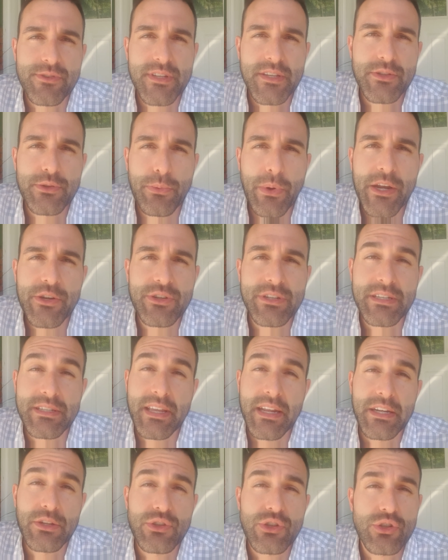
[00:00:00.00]
situation is
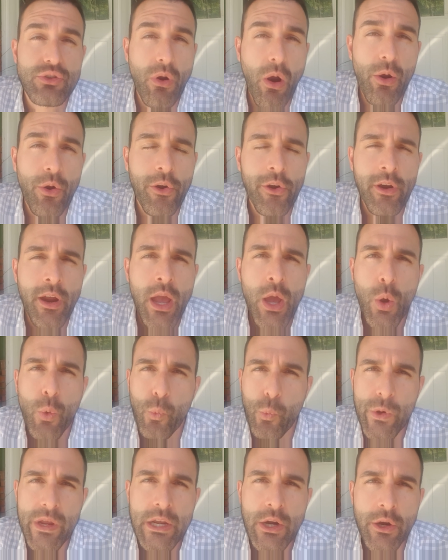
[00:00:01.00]
getting stronger,
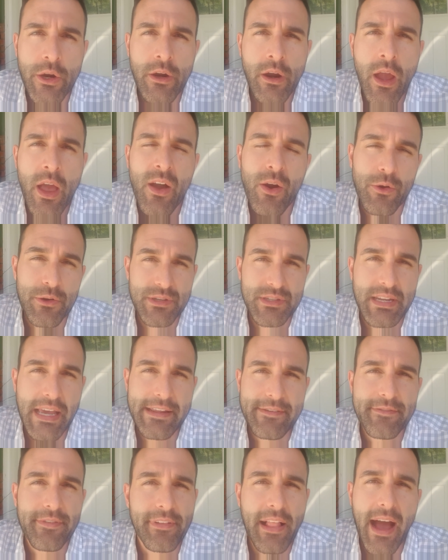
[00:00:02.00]
weaker, or
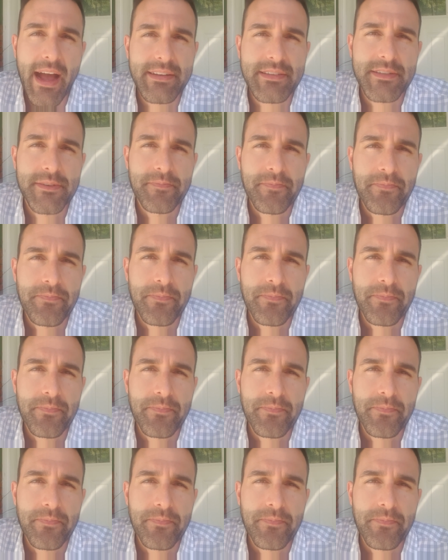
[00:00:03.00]
staying flat.